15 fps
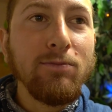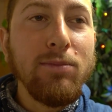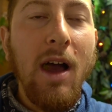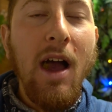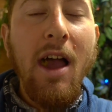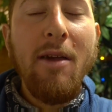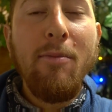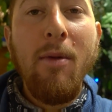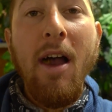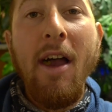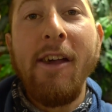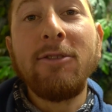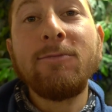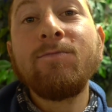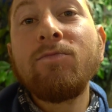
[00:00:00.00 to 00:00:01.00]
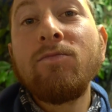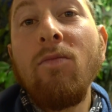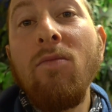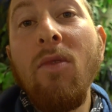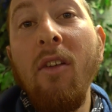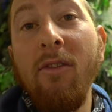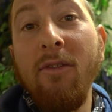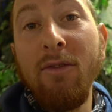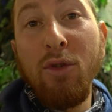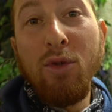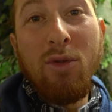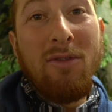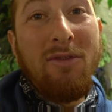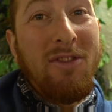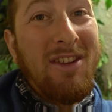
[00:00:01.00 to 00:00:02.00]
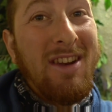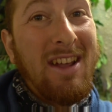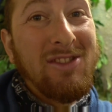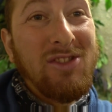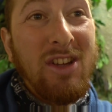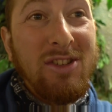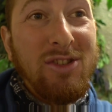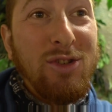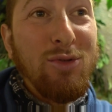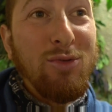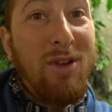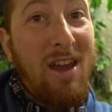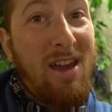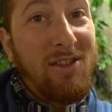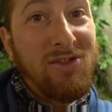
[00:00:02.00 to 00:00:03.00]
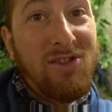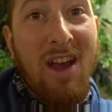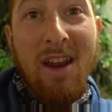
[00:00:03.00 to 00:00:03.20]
buy my food for the next like two days.